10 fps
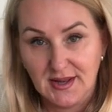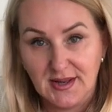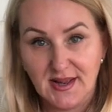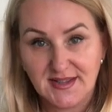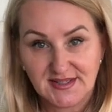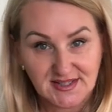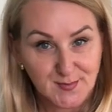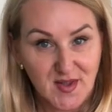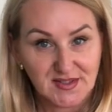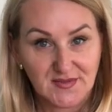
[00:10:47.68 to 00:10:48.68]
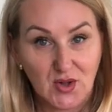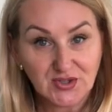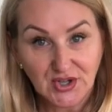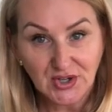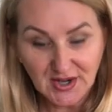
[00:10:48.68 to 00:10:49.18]
less expensive
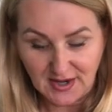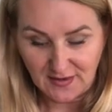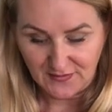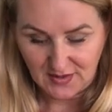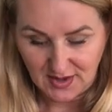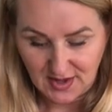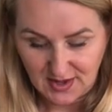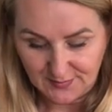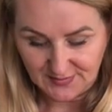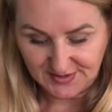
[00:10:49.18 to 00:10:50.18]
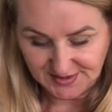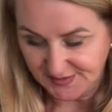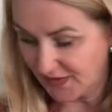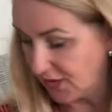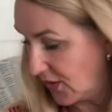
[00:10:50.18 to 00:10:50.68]
alternative. And this is
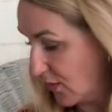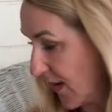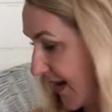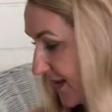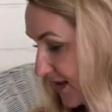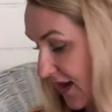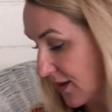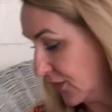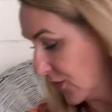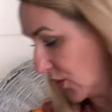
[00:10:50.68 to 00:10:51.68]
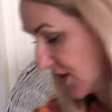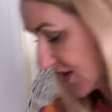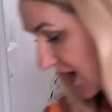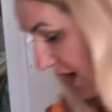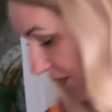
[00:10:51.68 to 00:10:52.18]
fingering weight, and of course
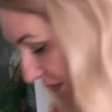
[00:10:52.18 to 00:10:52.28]
I am